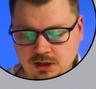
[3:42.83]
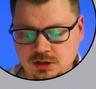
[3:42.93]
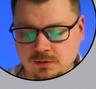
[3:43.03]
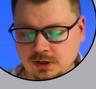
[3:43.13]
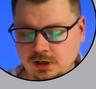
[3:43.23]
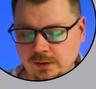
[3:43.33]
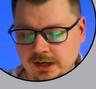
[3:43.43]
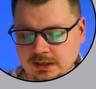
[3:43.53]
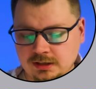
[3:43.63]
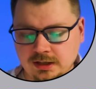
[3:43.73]
So we're going to go
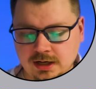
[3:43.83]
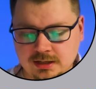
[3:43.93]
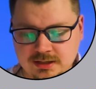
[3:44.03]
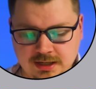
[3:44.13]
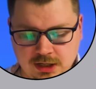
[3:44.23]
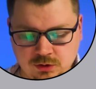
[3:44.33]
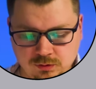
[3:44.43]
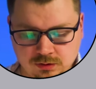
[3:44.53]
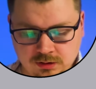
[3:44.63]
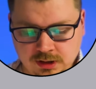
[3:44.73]
ahead and click on
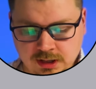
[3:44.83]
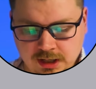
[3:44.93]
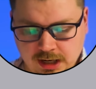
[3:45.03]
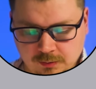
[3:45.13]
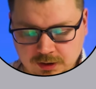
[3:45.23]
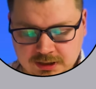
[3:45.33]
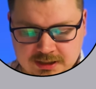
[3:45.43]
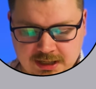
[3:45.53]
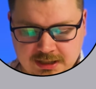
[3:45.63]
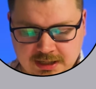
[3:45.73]
schedule, and we're going to
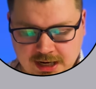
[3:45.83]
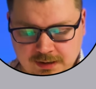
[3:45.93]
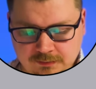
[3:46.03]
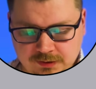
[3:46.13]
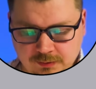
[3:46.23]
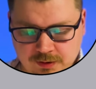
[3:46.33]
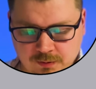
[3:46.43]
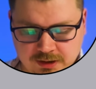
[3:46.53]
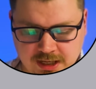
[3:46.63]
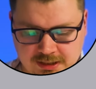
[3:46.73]
set a time that we
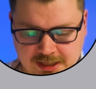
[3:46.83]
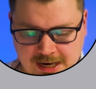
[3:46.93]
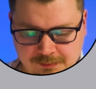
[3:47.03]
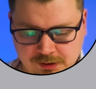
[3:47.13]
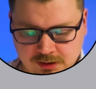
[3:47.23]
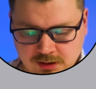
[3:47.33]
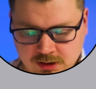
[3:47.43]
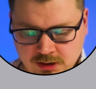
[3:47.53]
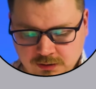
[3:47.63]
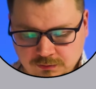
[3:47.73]
want that to happen.
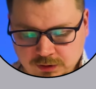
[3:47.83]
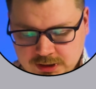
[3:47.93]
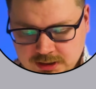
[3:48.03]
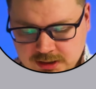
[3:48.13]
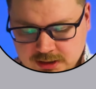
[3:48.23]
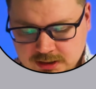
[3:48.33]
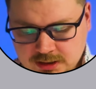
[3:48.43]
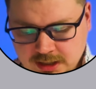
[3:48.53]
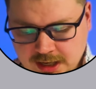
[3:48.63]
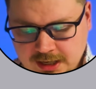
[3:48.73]
For instance,
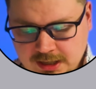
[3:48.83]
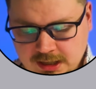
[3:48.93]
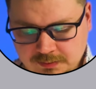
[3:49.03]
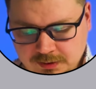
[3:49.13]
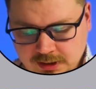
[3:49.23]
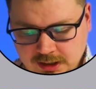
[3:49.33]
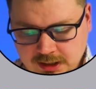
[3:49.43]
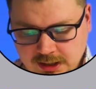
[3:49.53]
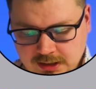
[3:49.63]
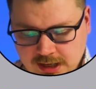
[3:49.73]
I get up
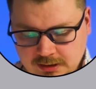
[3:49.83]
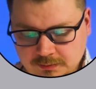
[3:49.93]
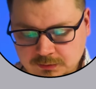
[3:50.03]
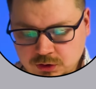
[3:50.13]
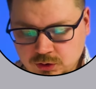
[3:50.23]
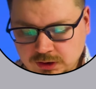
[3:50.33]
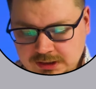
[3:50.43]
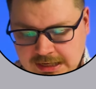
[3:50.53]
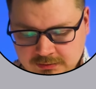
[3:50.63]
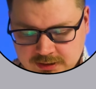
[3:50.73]
and, and I'm usually
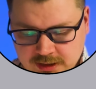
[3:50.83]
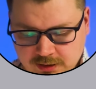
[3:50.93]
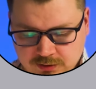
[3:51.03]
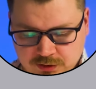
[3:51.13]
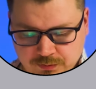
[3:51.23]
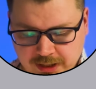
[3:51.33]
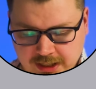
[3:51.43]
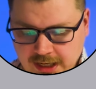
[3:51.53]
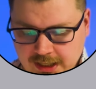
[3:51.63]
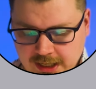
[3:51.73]
downstairs by
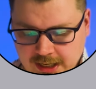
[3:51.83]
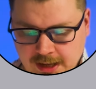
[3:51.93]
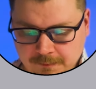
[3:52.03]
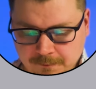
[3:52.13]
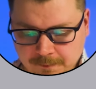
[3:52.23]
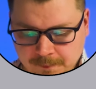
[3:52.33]
eight A M